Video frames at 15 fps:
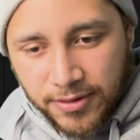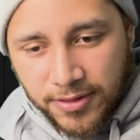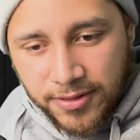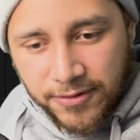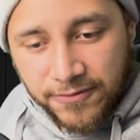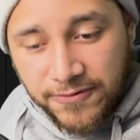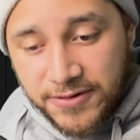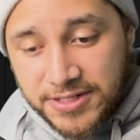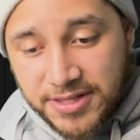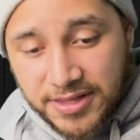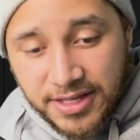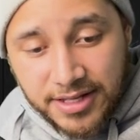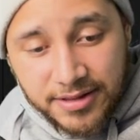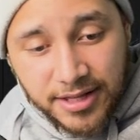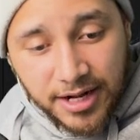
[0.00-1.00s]
The first
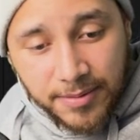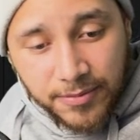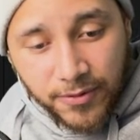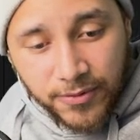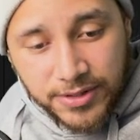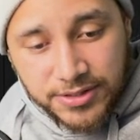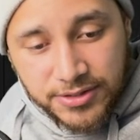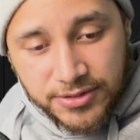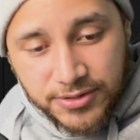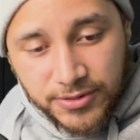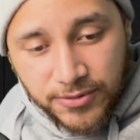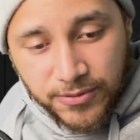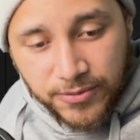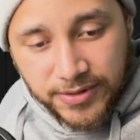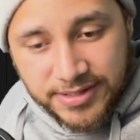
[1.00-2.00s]
thing that I'm going to
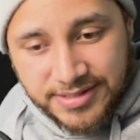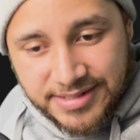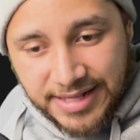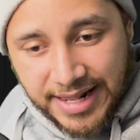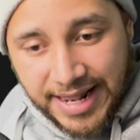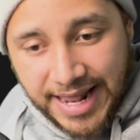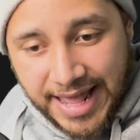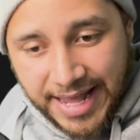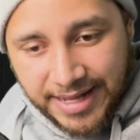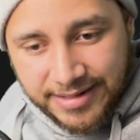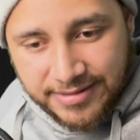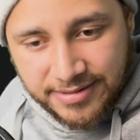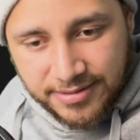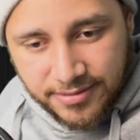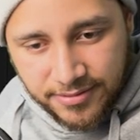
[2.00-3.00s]
do is
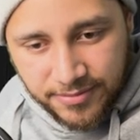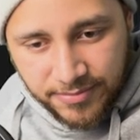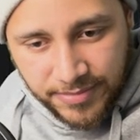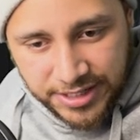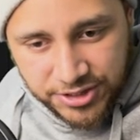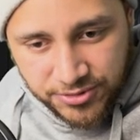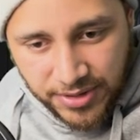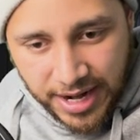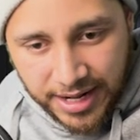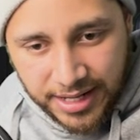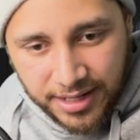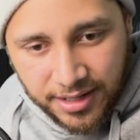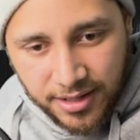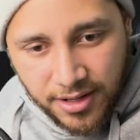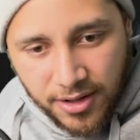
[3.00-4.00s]
select by
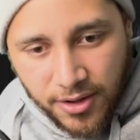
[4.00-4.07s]
dragging